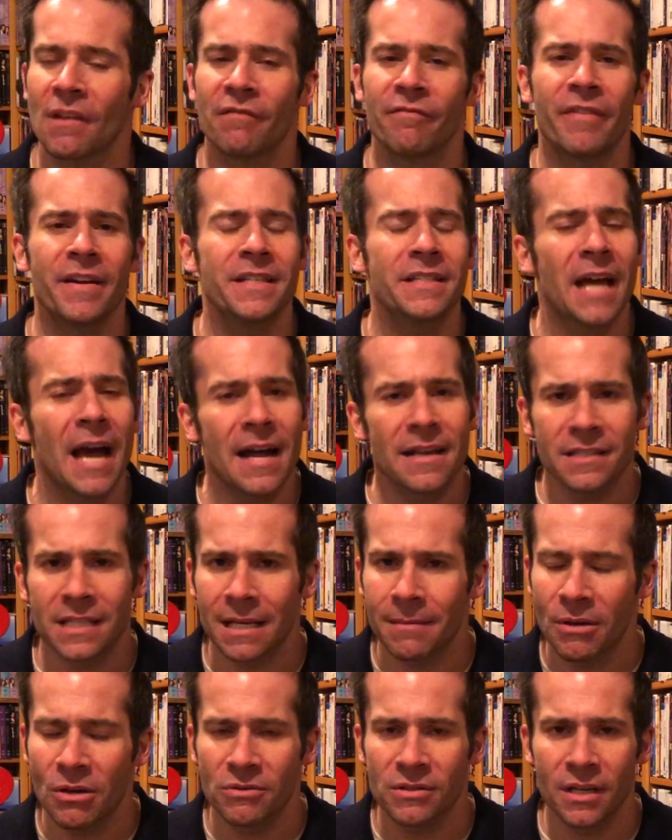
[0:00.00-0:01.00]

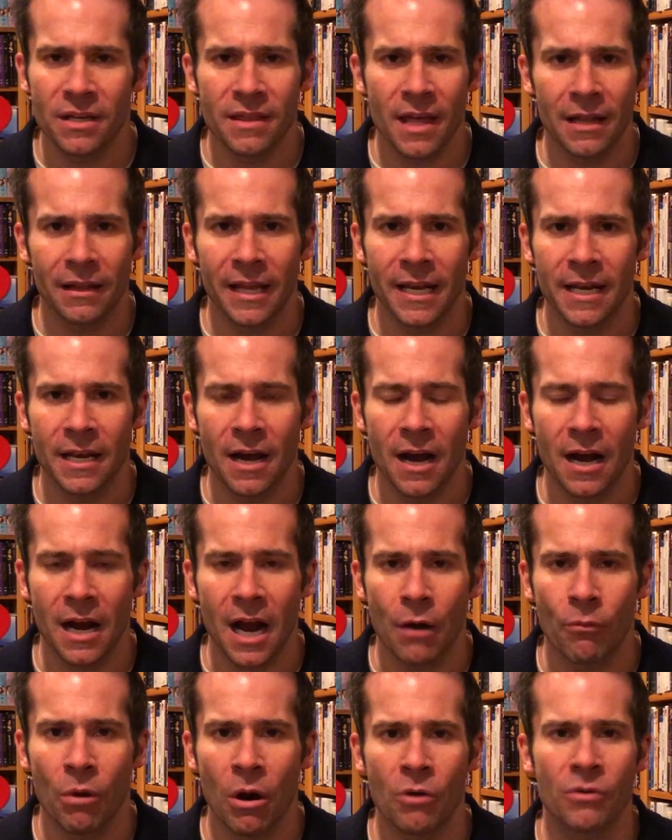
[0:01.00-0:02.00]
Fantastic music that Lady
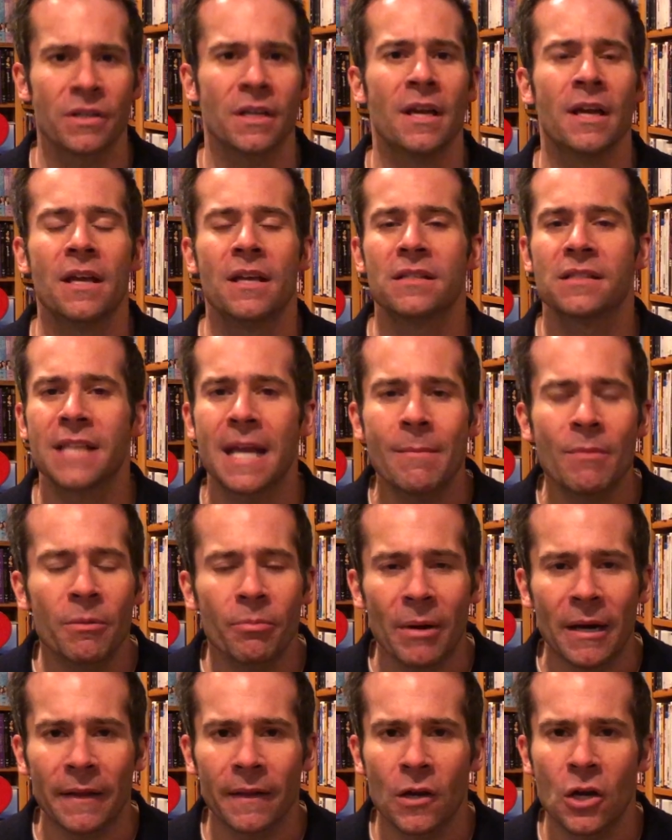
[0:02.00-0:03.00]
Gaga wrote. Same with
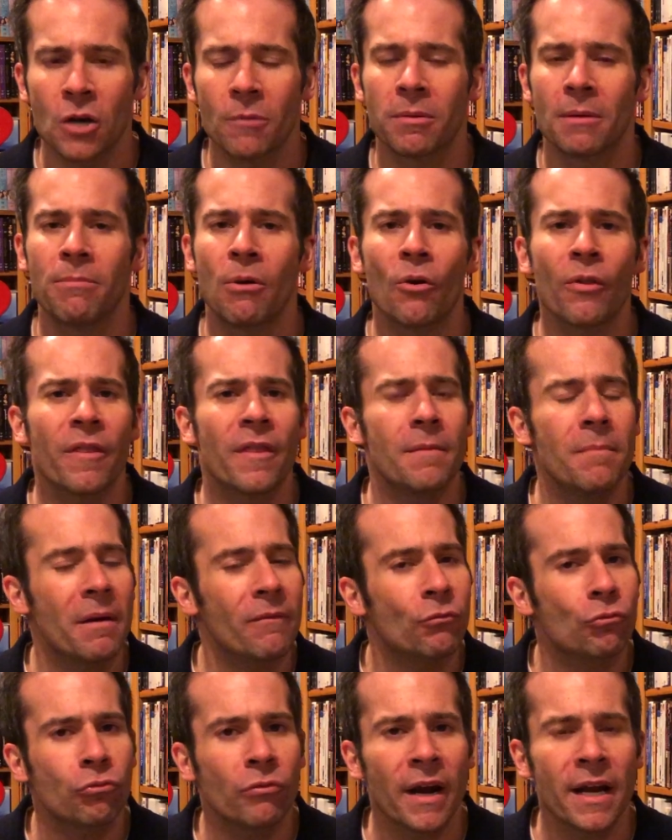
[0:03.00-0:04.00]
Bradley Cooper. Both of them
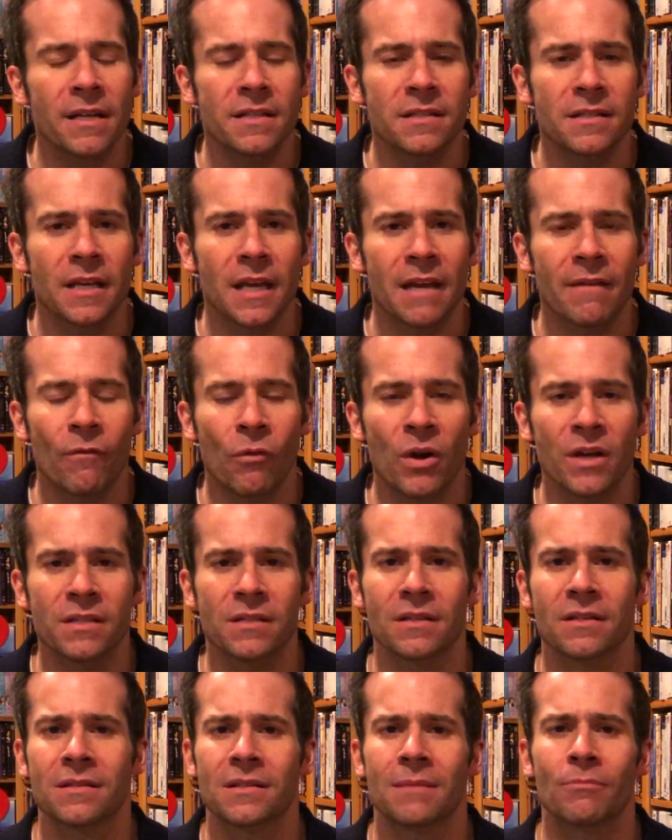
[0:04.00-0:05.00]
have great singing
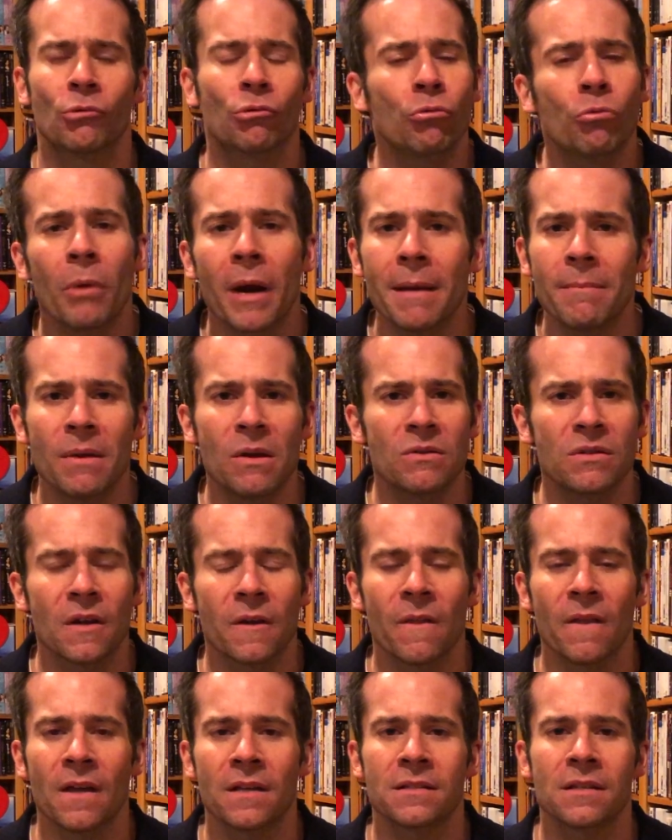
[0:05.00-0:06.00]
voices, some great music
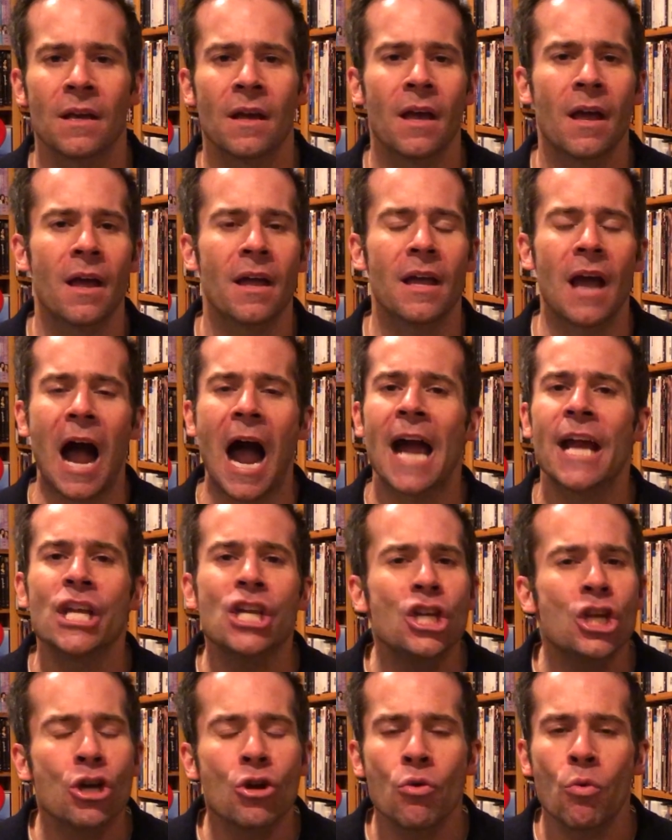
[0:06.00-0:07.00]
in this. I
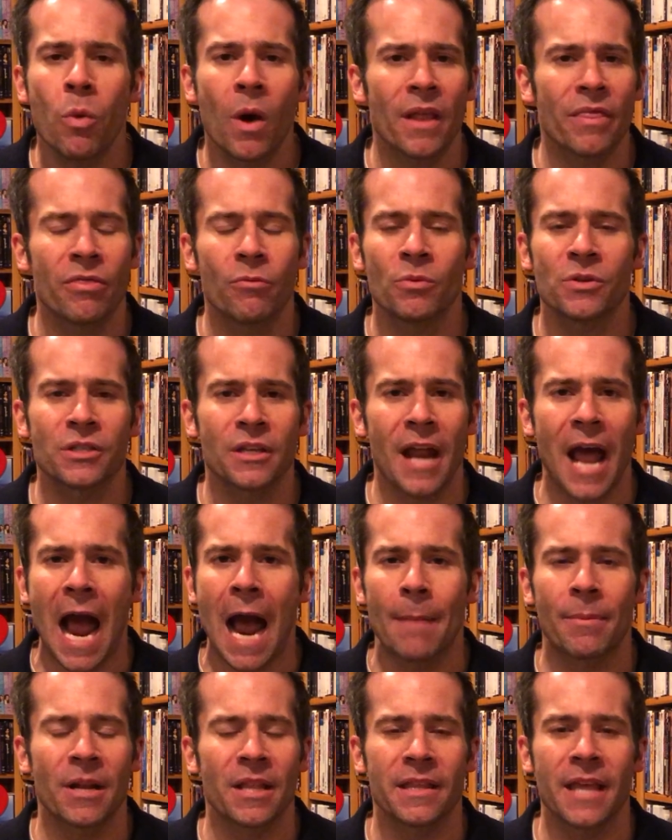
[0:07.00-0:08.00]
knew what was going to
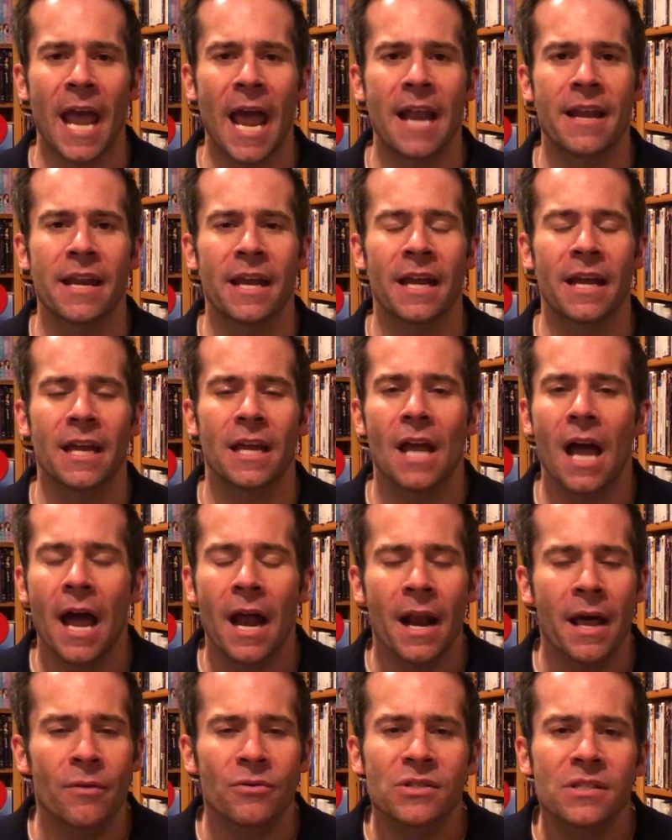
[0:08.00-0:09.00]
happen at the ending, and
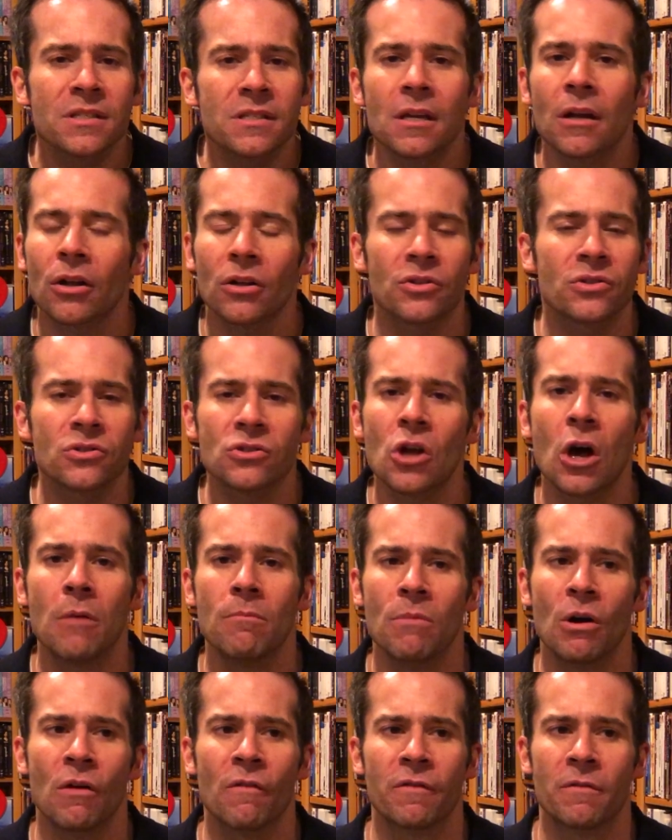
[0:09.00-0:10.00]
I was still so
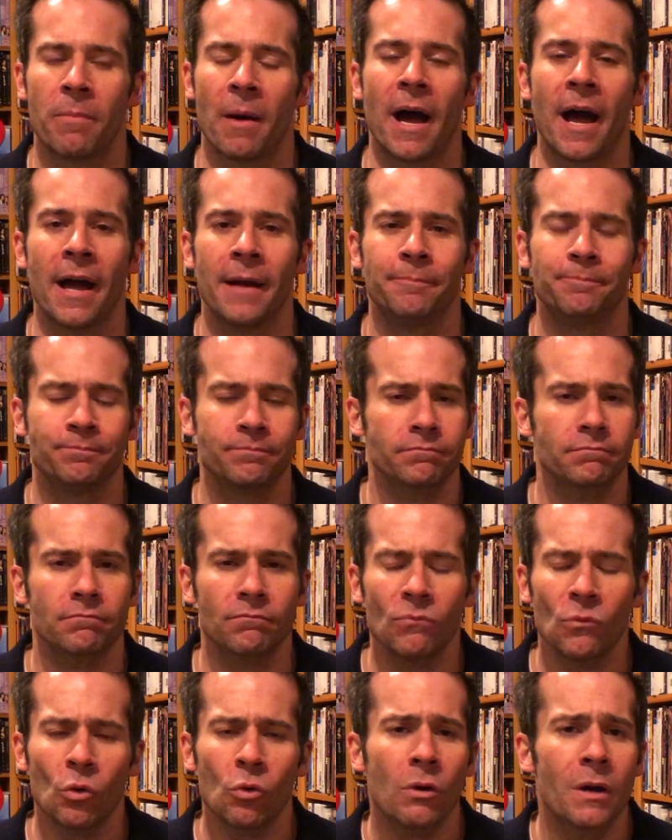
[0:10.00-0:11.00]
moved by
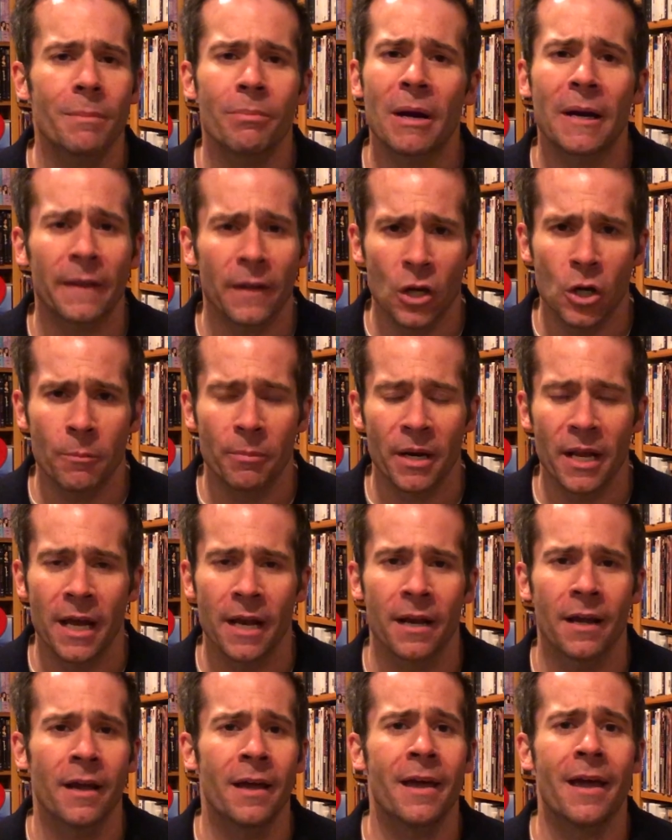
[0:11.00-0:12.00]
what Bradley Cooper
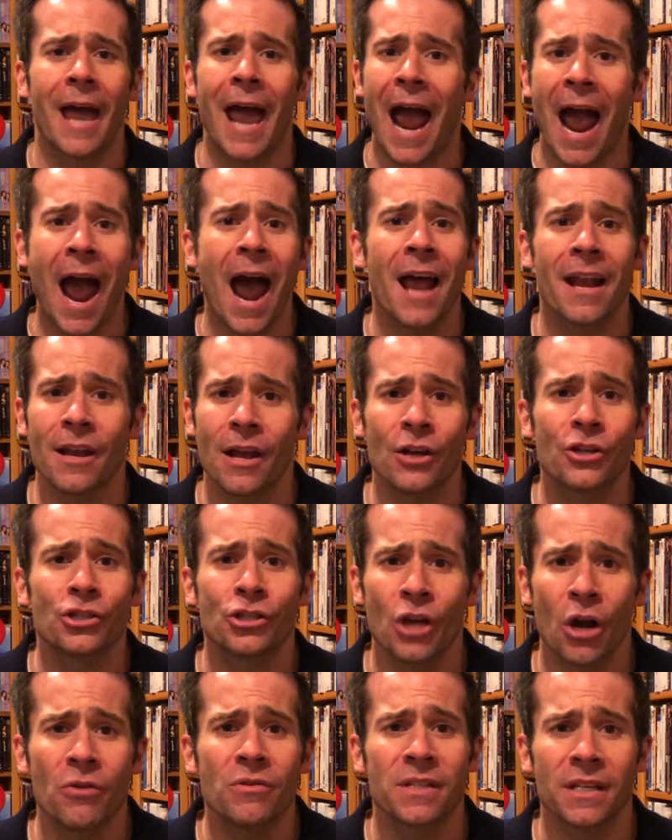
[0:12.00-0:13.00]
did, and
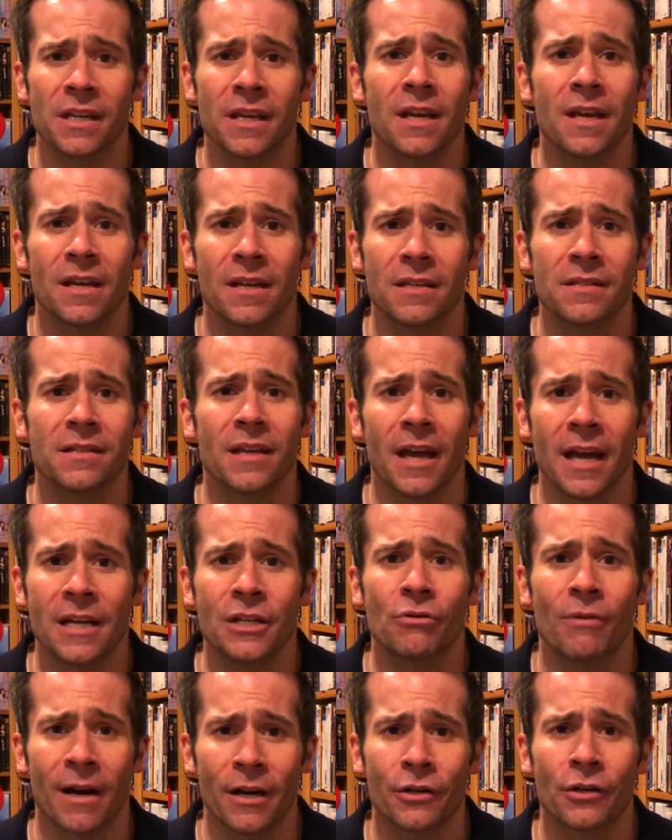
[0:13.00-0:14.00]
shows that he is a
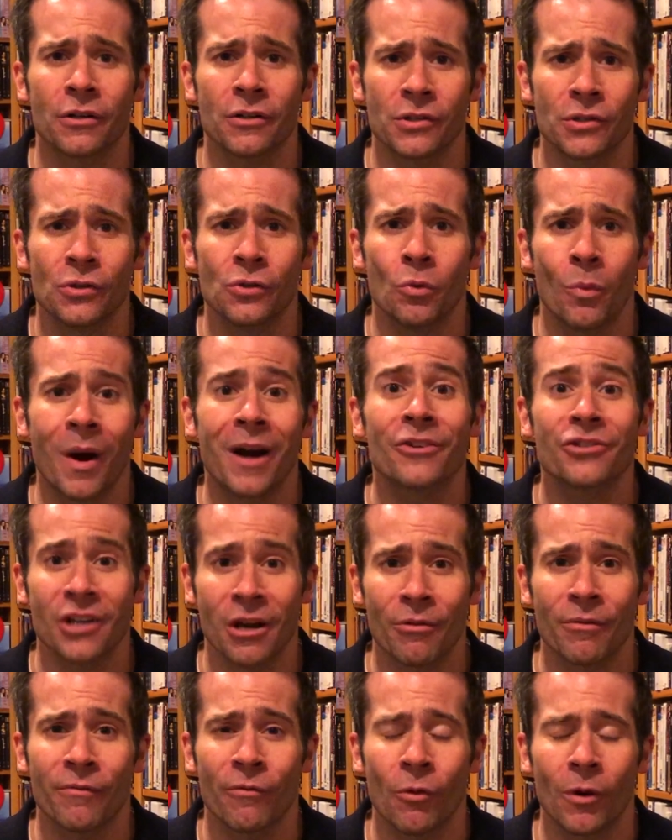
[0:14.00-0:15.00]
director to watch
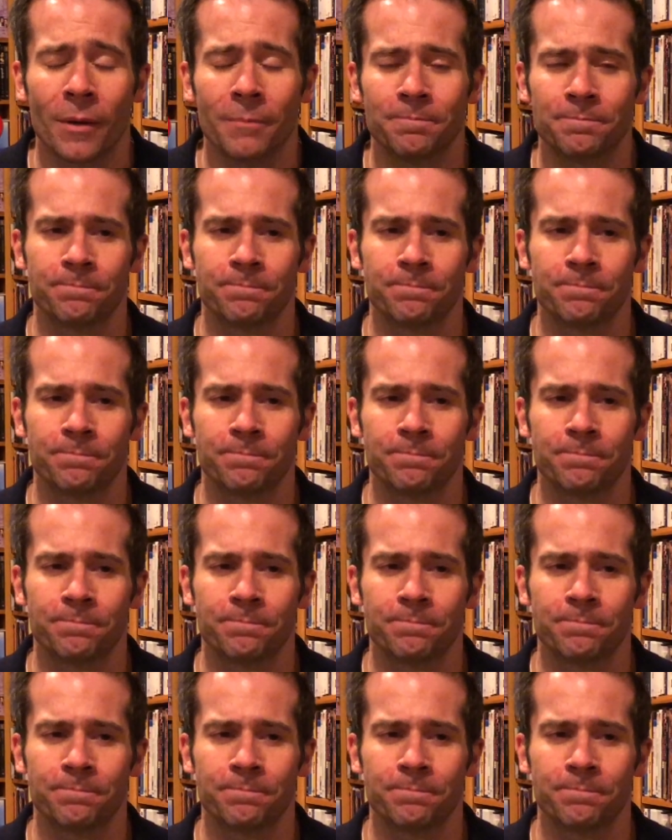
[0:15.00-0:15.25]
out for.